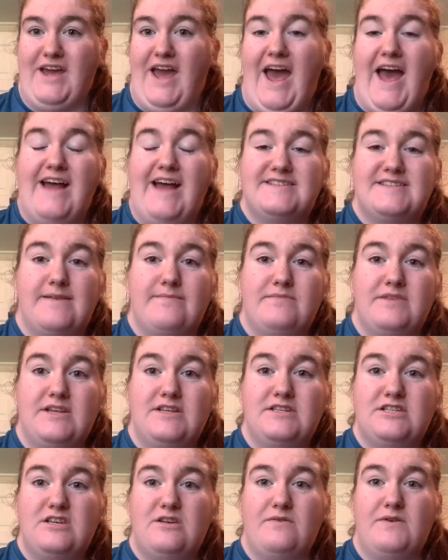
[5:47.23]
Could we add
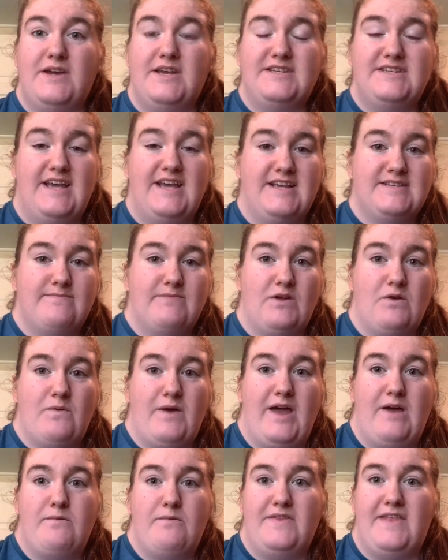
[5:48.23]
something to it, take
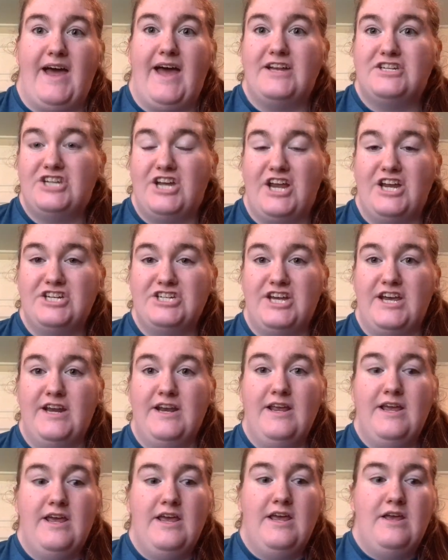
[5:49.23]
something away? Would that
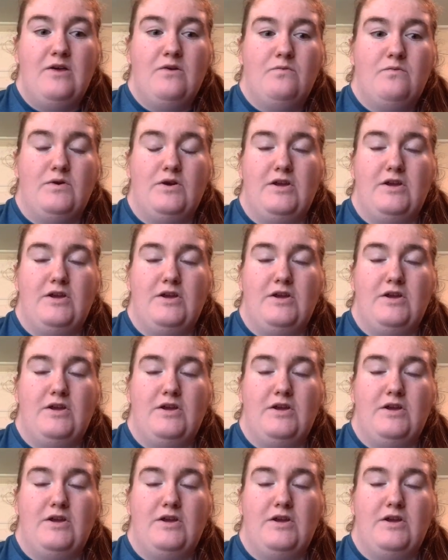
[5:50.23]
change it?